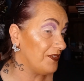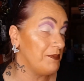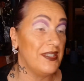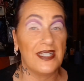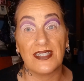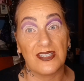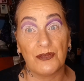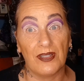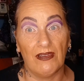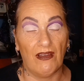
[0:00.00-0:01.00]
I mean, I didn't
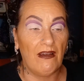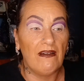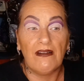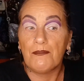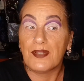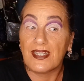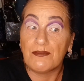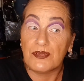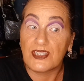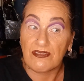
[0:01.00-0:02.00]
do it a lot, but I
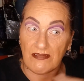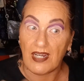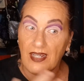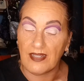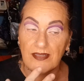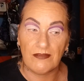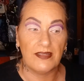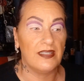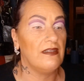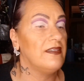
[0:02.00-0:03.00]
would try
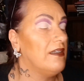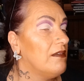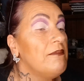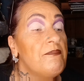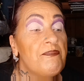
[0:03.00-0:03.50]
doing it, you know.